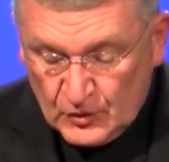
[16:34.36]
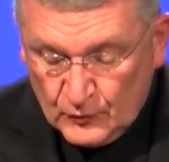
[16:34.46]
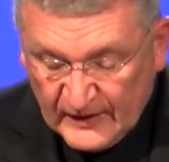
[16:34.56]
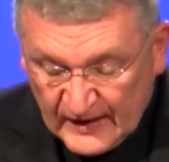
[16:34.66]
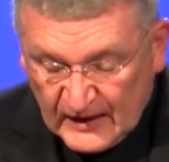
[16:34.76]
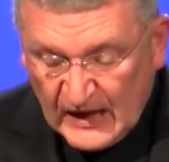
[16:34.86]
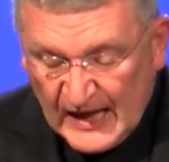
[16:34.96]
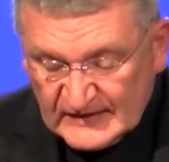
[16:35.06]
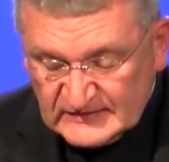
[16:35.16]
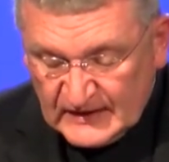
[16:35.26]

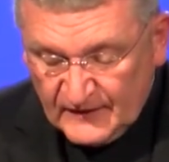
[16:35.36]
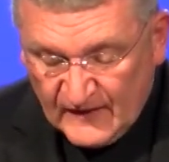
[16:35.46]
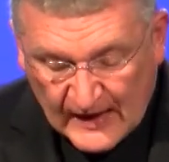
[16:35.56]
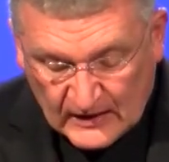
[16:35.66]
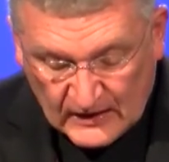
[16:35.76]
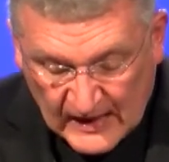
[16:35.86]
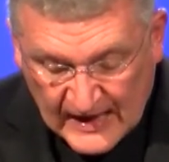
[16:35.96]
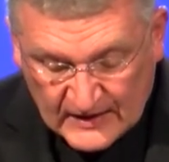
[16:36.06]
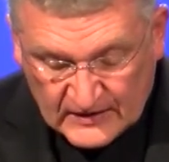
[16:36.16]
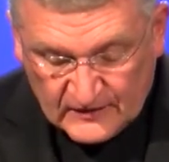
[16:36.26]
realizing that,
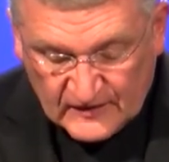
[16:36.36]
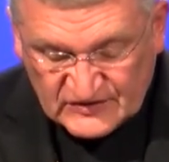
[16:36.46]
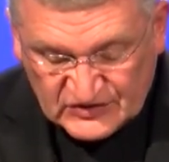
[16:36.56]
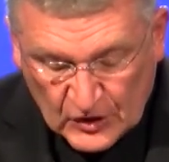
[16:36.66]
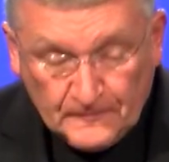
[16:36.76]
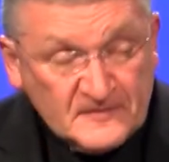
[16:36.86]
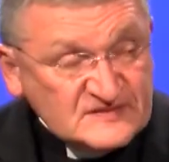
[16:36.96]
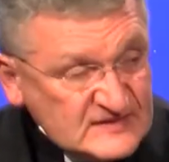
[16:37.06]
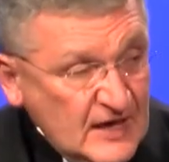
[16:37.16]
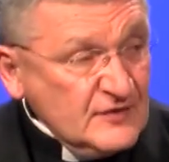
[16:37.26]
like the soap
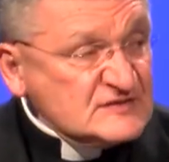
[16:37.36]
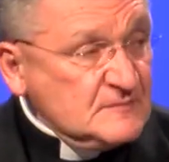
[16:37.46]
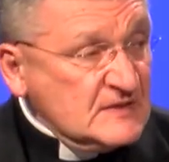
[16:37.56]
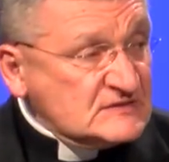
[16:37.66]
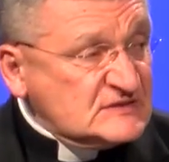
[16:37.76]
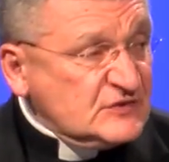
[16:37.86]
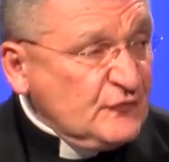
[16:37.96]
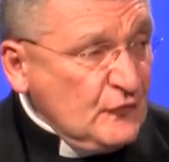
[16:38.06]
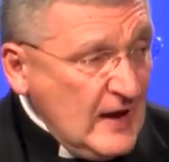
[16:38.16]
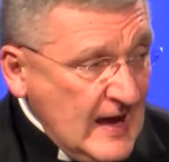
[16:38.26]
salesman's
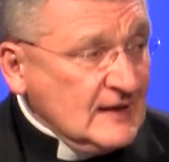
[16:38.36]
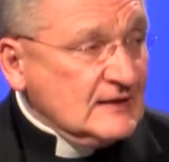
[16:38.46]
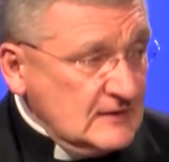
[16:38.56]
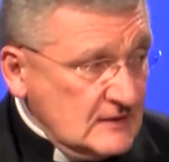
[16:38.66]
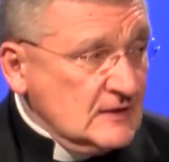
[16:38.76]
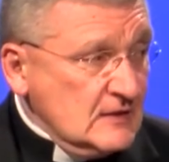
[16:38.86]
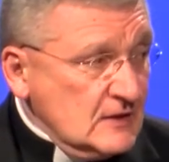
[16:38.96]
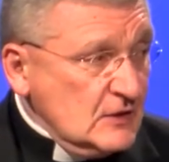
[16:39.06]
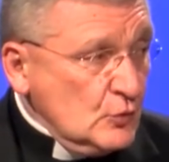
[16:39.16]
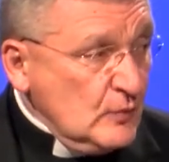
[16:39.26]
friend,
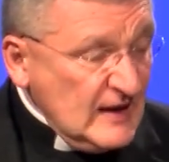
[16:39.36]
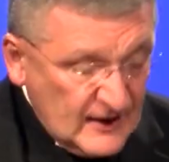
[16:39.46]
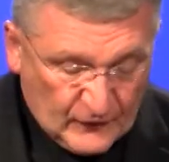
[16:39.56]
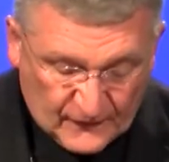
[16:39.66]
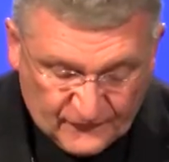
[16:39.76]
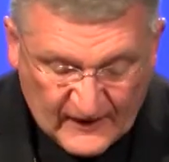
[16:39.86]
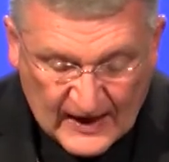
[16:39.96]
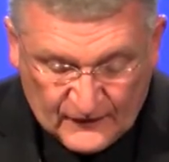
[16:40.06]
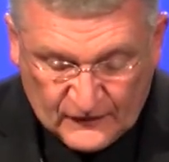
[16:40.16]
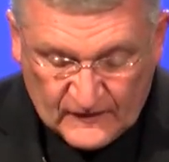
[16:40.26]
we live our
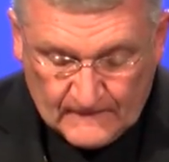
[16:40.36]
faith.